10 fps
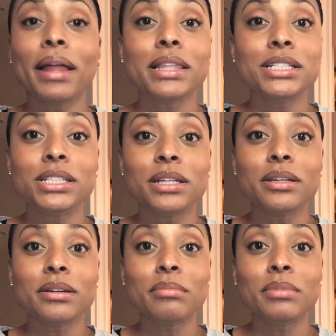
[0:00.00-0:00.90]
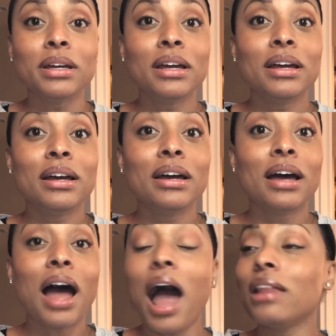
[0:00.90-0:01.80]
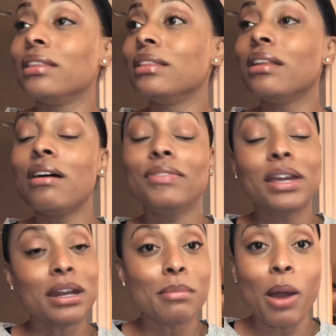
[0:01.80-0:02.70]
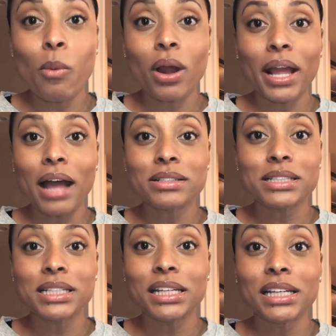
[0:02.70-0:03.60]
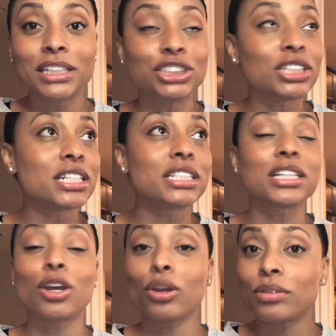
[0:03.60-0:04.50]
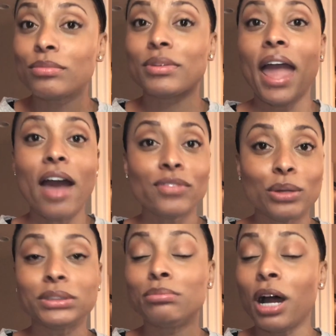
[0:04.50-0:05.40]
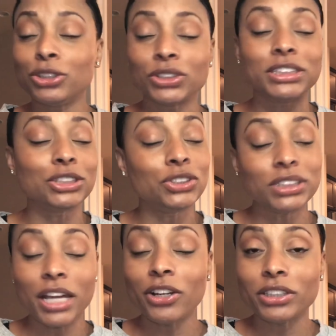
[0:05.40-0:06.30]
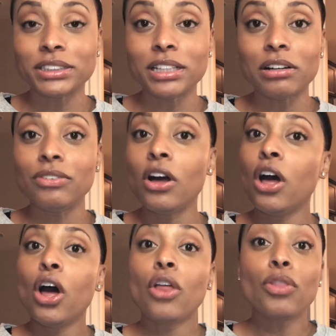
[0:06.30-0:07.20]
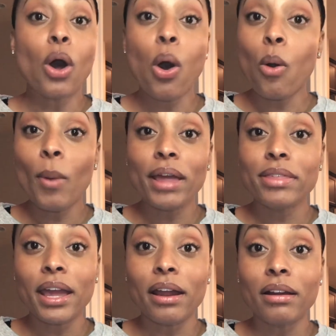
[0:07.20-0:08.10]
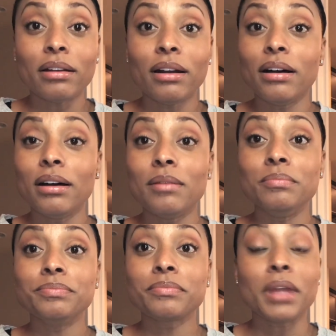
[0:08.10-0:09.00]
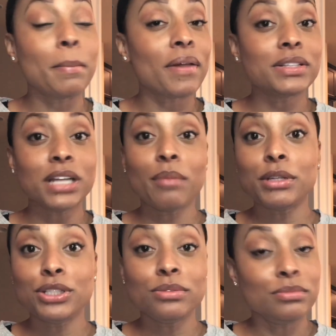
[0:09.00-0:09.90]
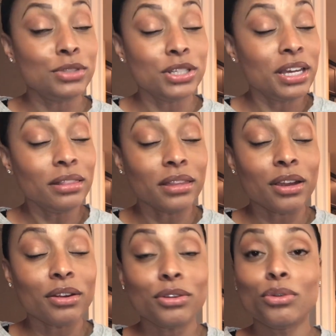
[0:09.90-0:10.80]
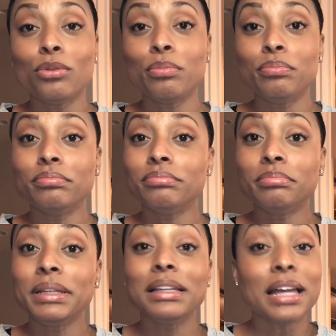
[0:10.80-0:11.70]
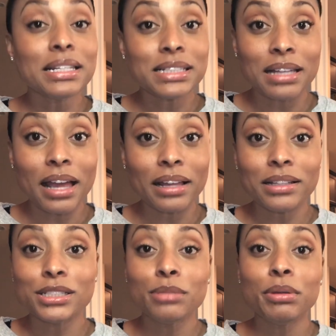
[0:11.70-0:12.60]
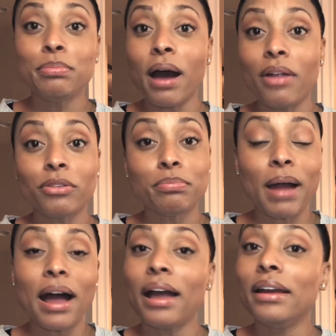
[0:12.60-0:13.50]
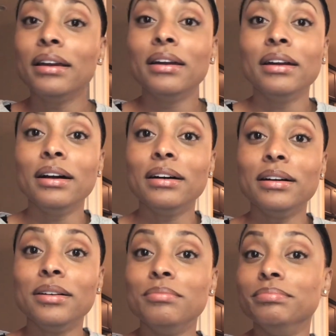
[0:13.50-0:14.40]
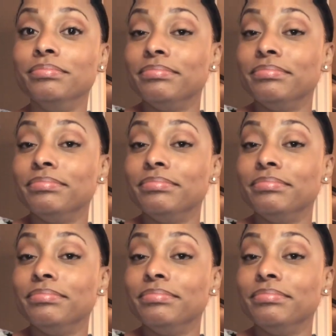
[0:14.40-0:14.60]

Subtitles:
at the gym. I love getting my workouts in. Just have those mantras that you say to yourself the whole way there. And by the time that you get there, you'll be less likely to be bothered by an